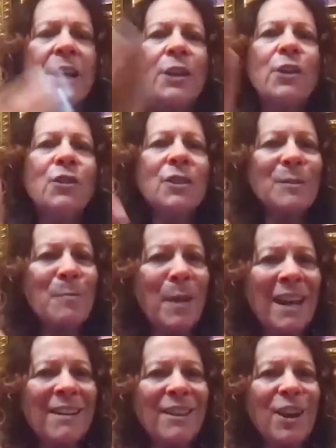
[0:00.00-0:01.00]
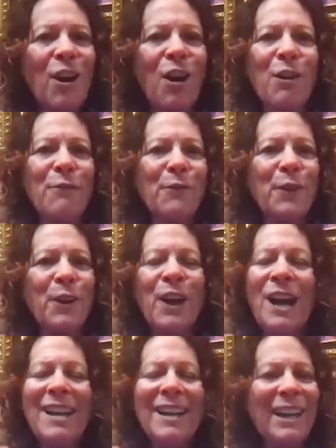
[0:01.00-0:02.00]
You just make the offer
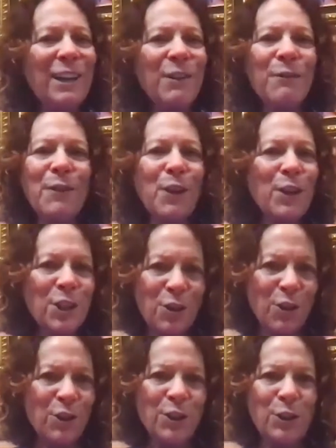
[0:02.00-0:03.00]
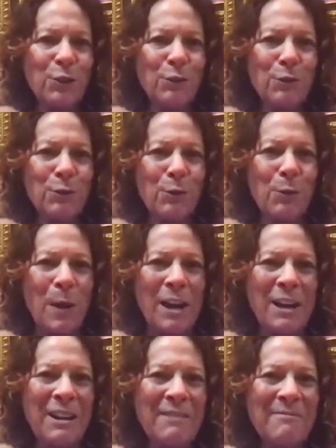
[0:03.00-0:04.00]
in a very charge neutral way.